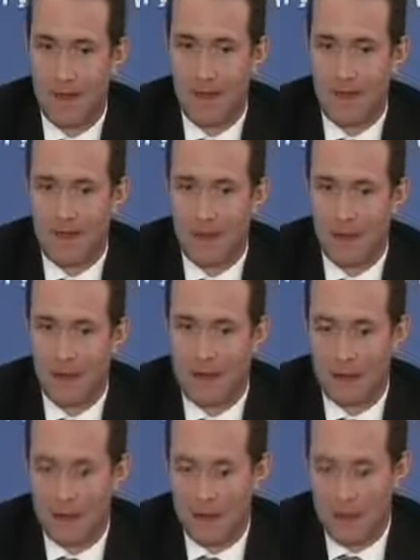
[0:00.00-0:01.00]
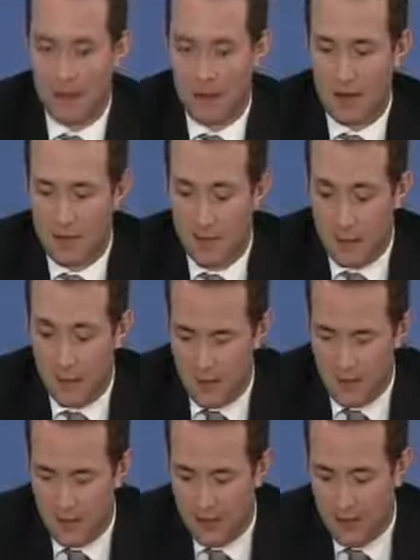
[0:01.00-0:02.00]
And
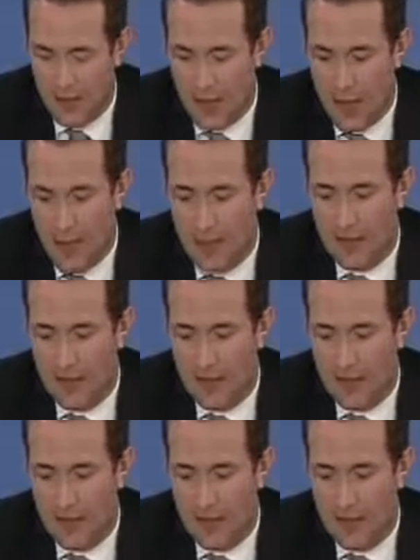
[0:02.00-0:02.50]
so that